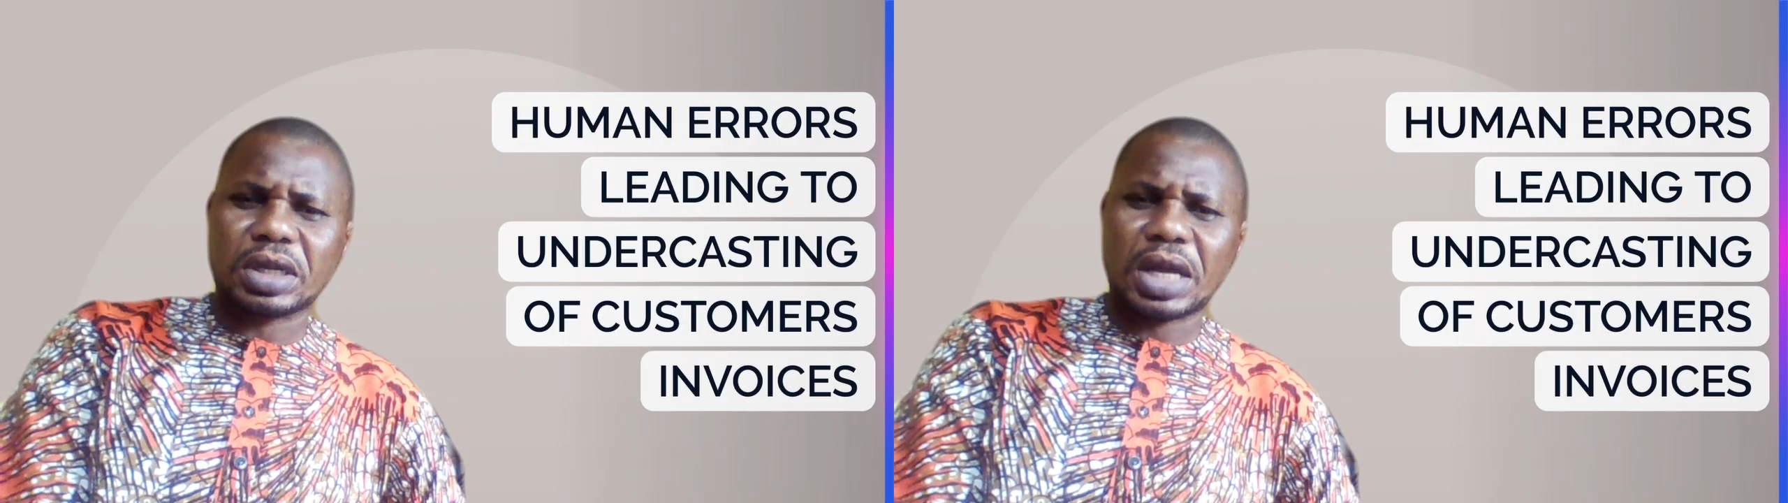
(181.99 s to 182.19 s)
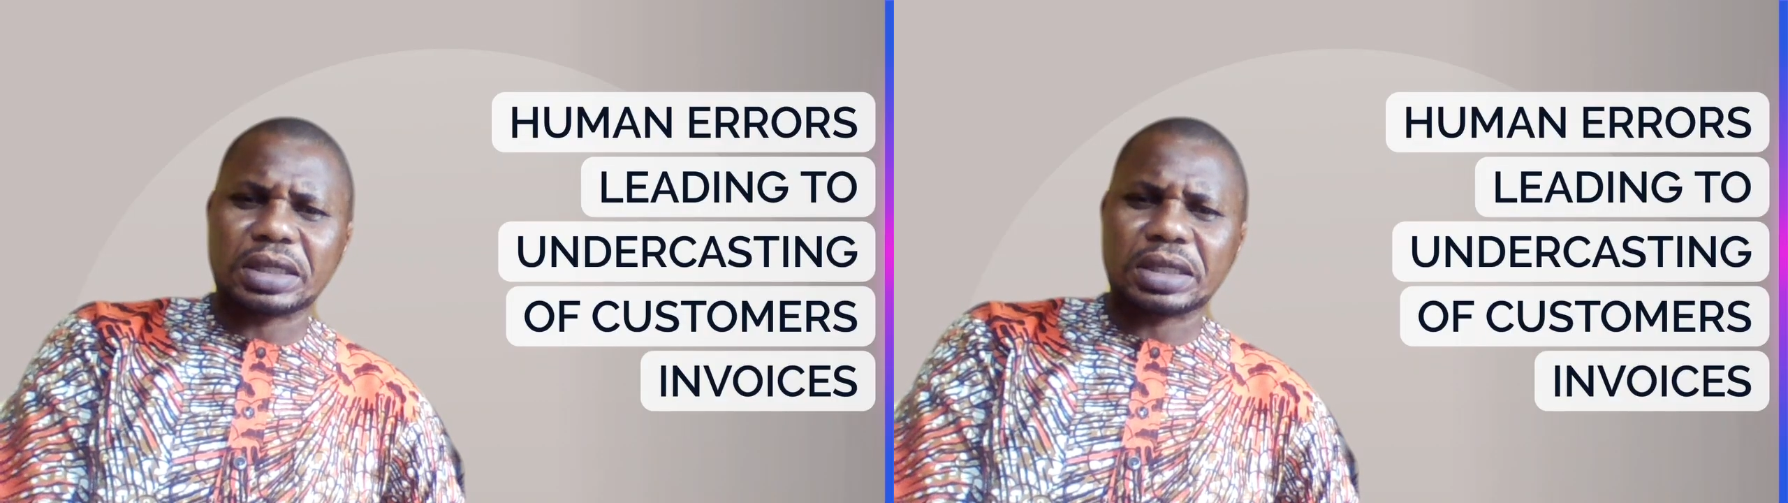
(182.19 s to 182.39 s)

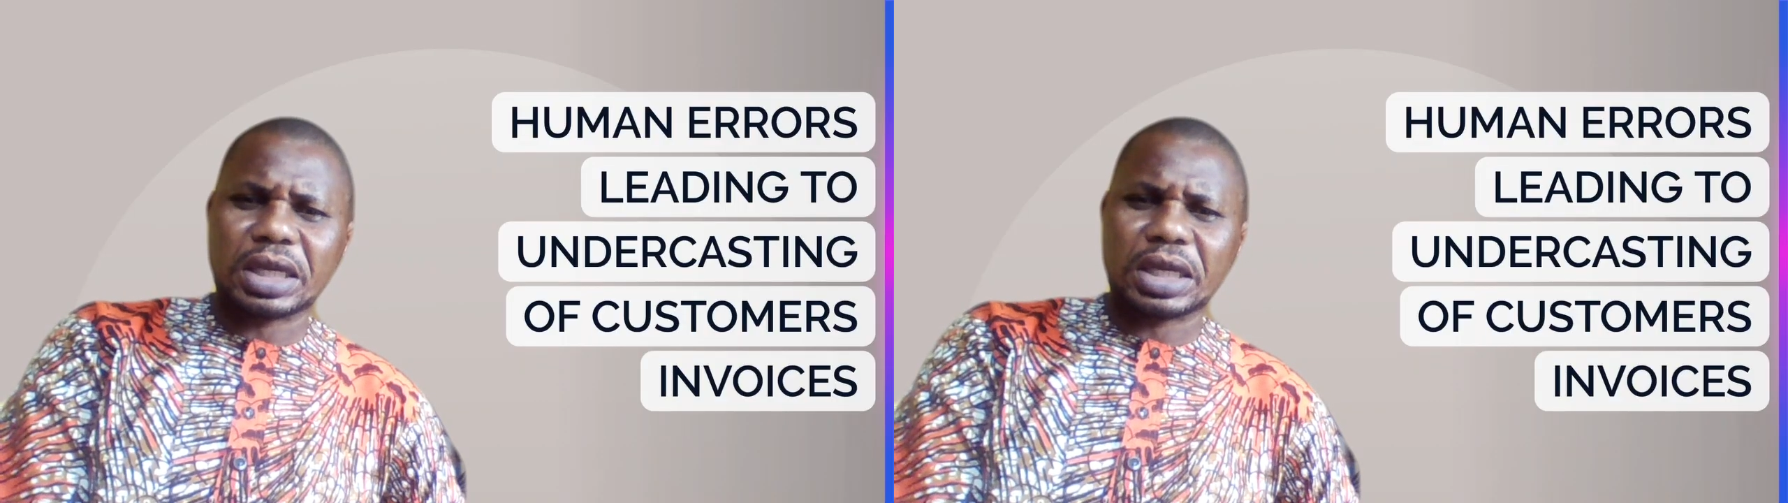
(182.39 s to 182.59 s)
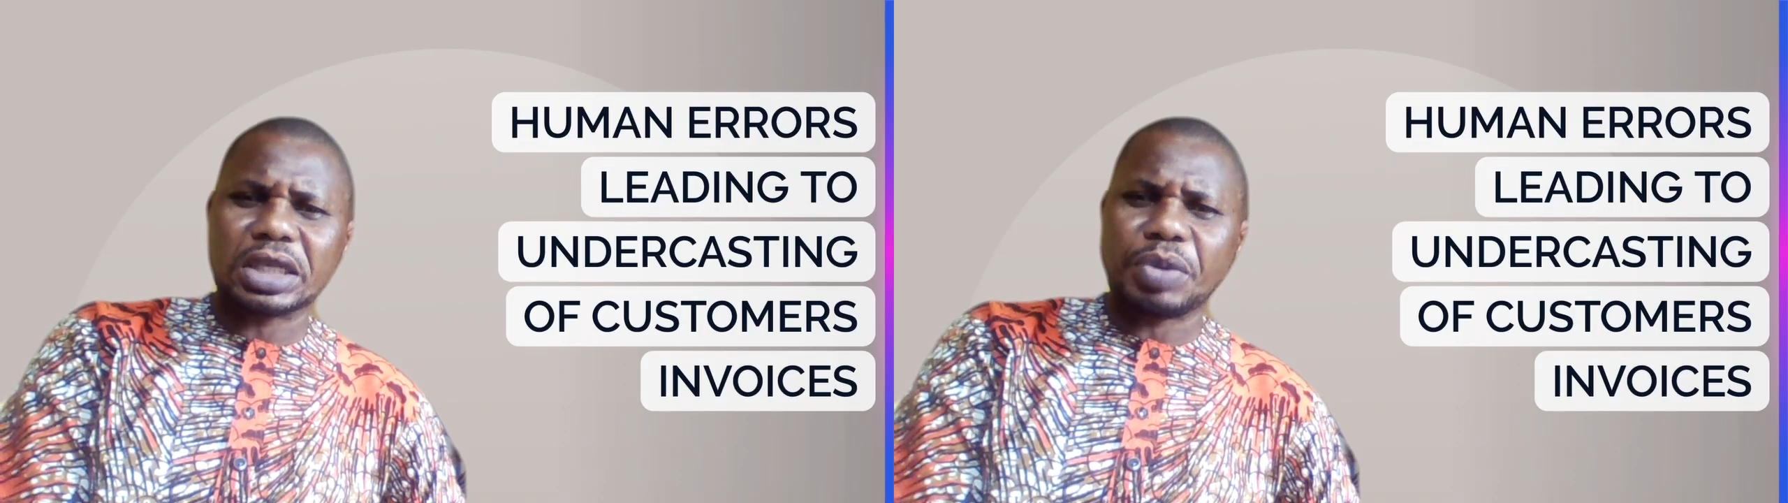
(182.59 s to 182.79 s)
as the
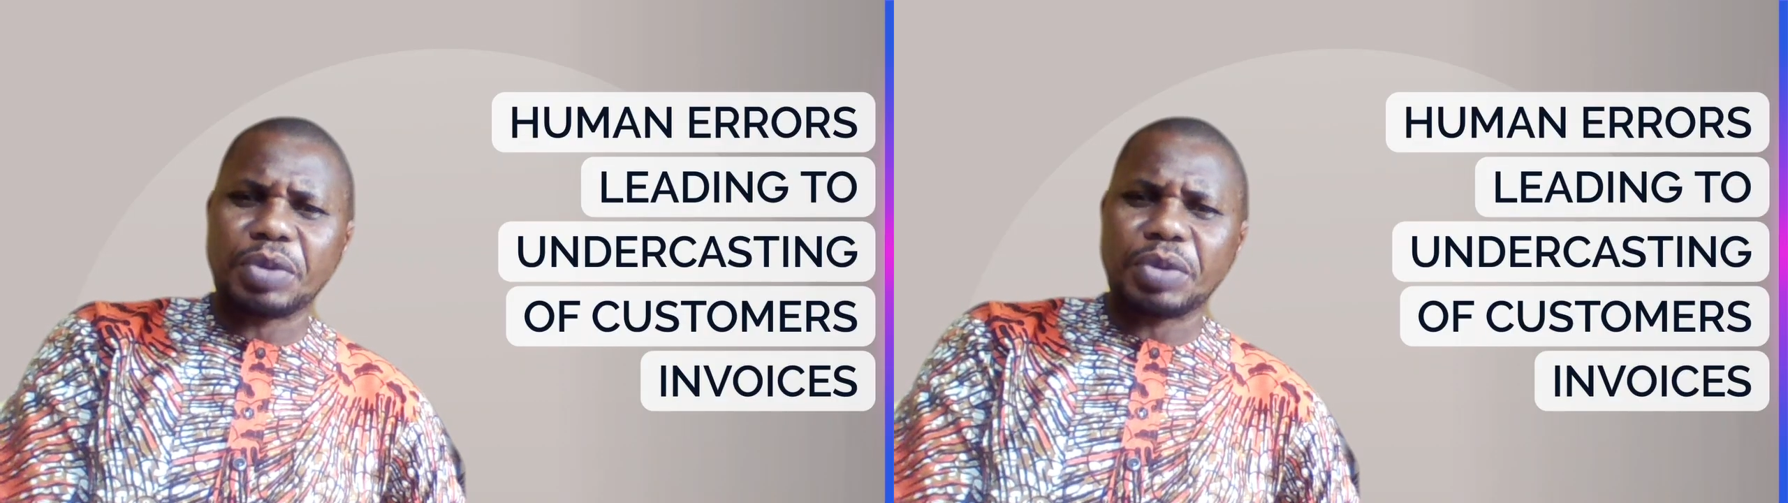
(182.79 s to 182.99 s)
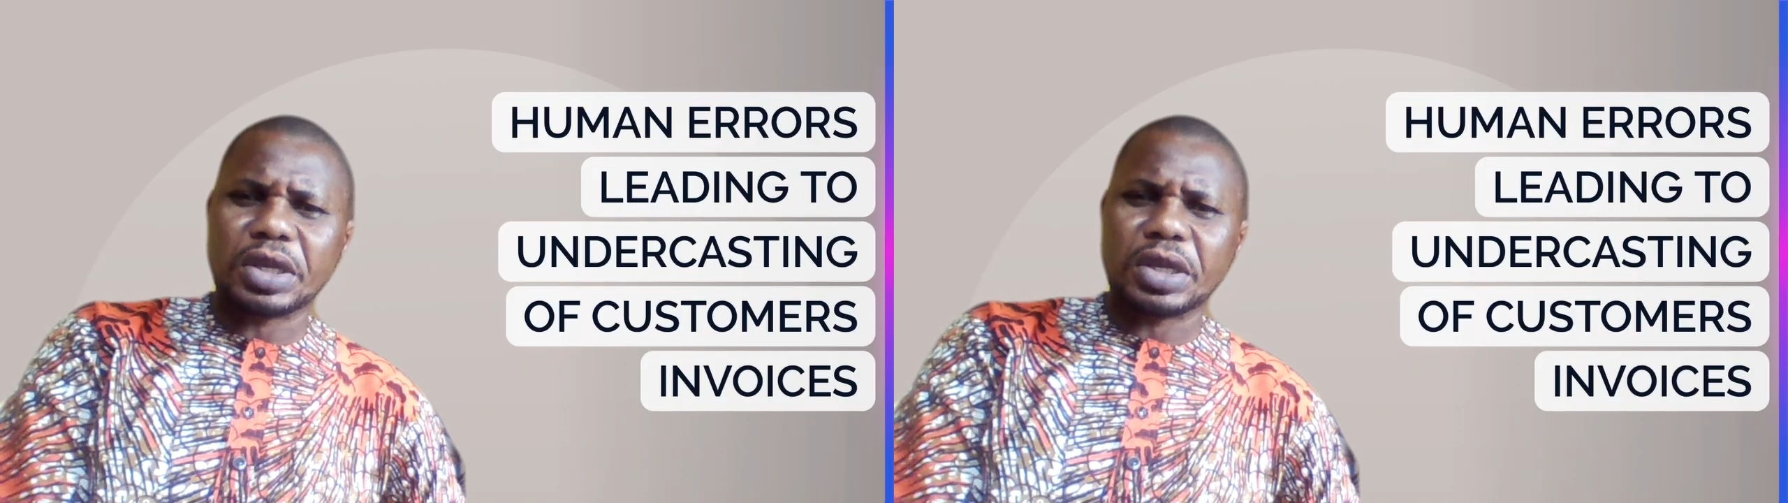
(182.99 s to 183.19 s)
case
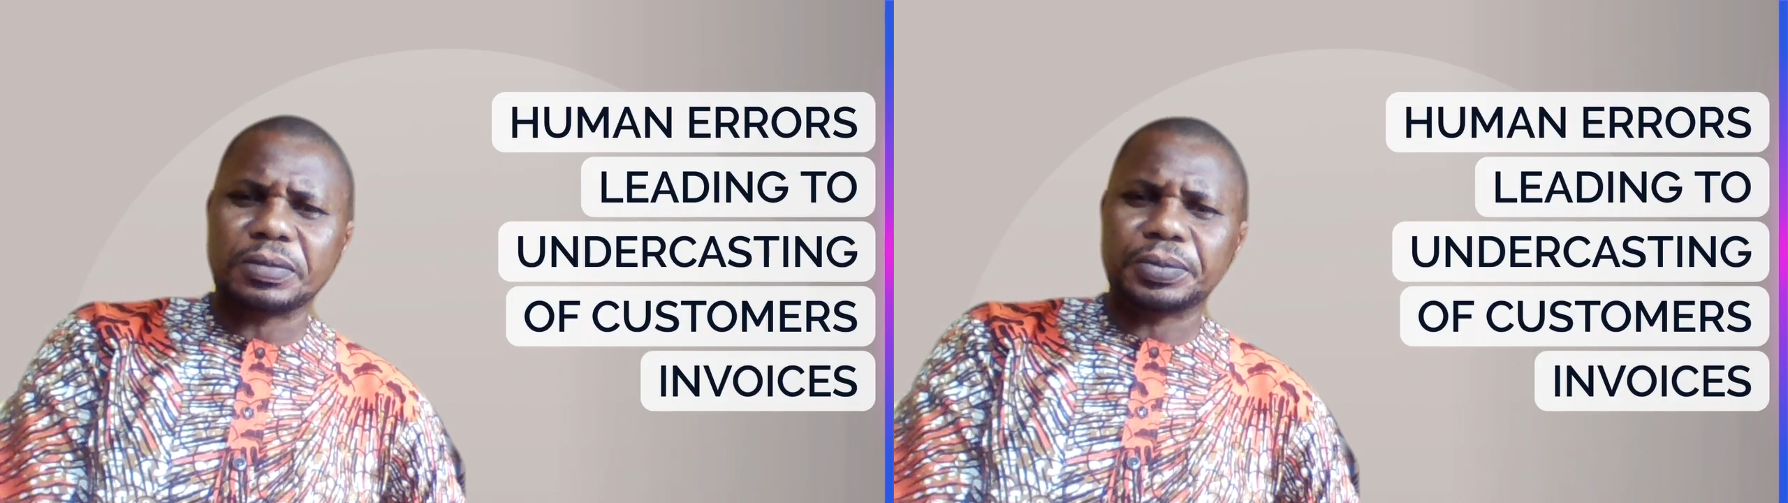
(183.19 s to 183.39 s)
may be,